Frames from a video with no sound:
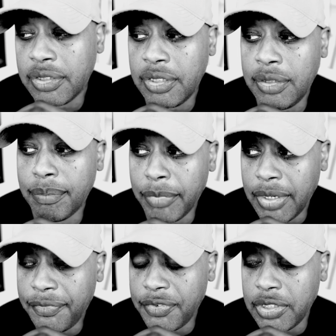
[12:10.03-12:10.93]
The
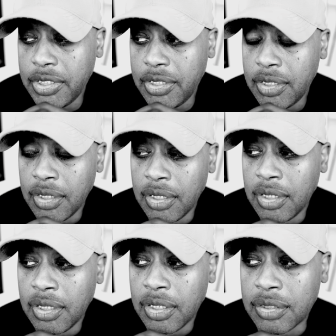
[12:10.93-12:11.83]
monthly
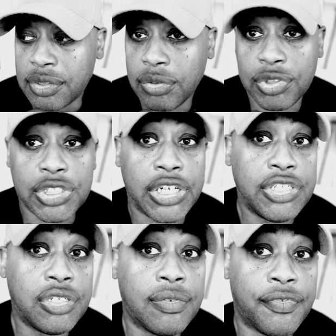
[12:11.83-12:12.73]

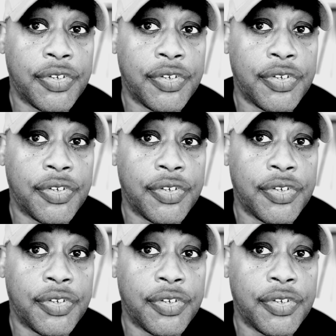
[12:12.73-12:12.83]
association